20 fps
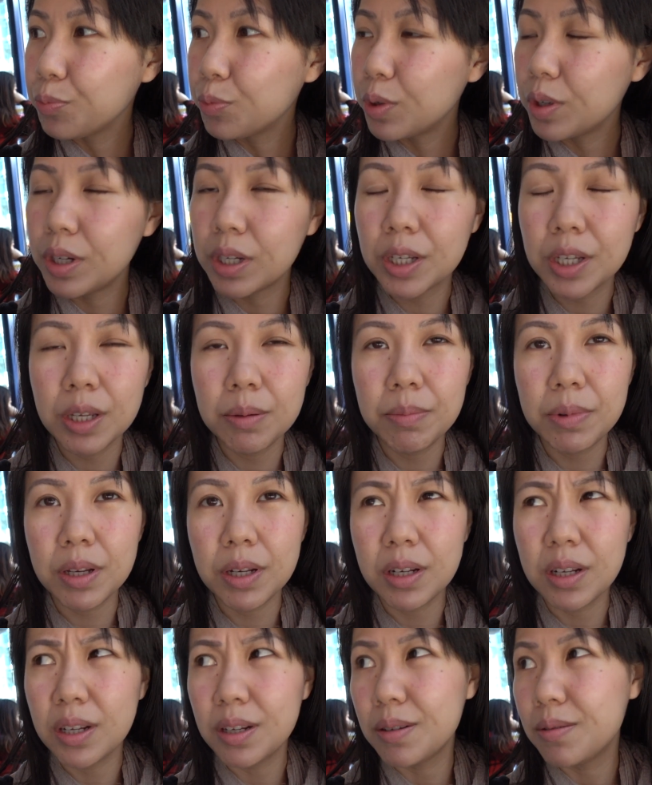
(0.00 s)
when I came
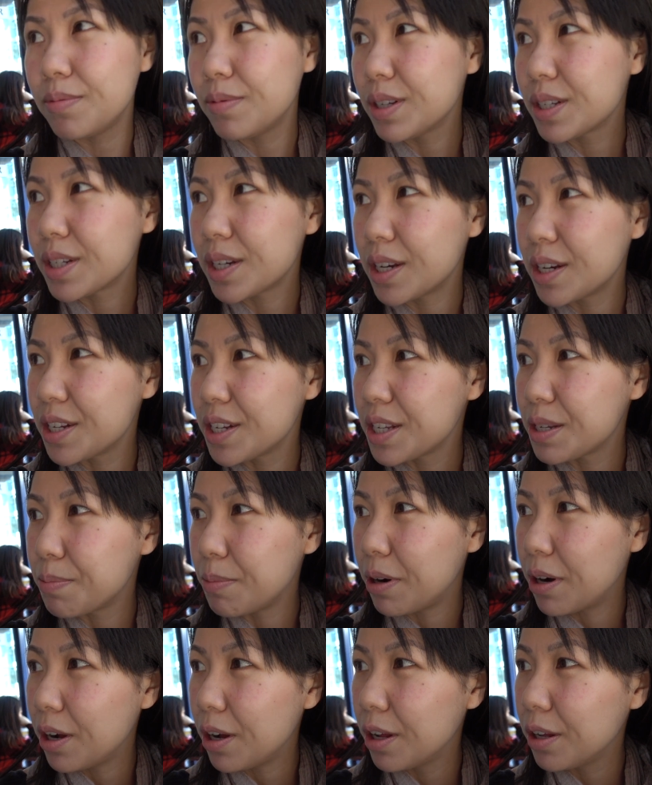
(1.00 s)
in, it was kind of
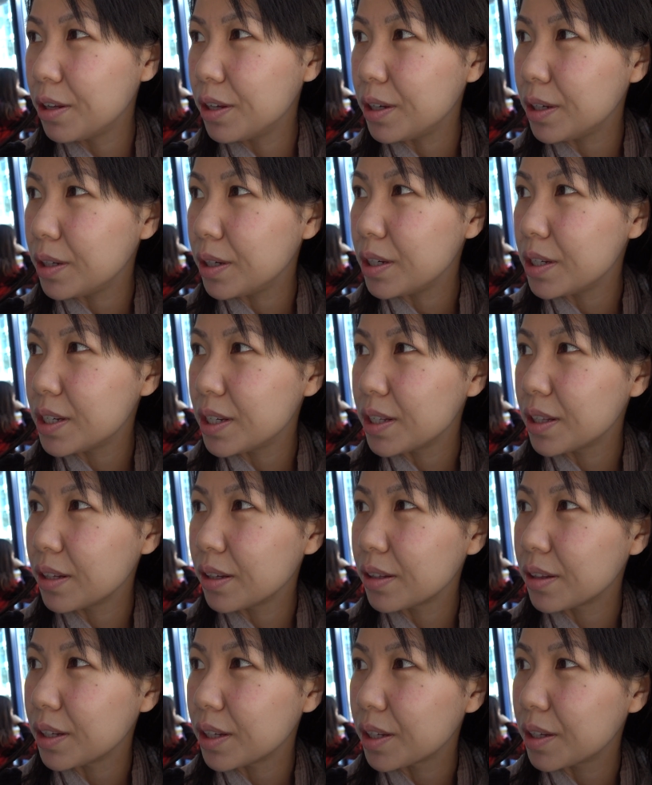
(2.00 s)
small and it didn't
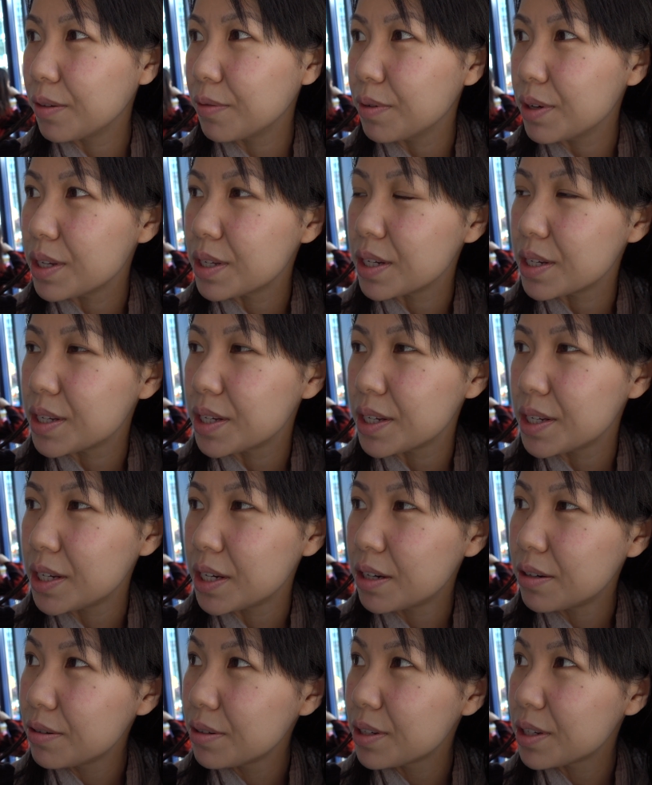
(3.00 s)
look like it was a sit
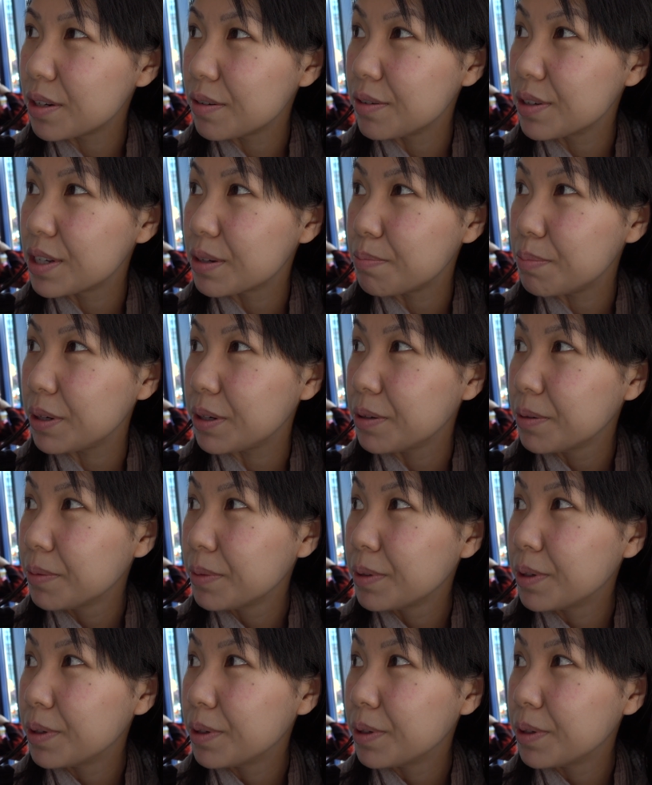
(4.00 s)
down, so it was a bit,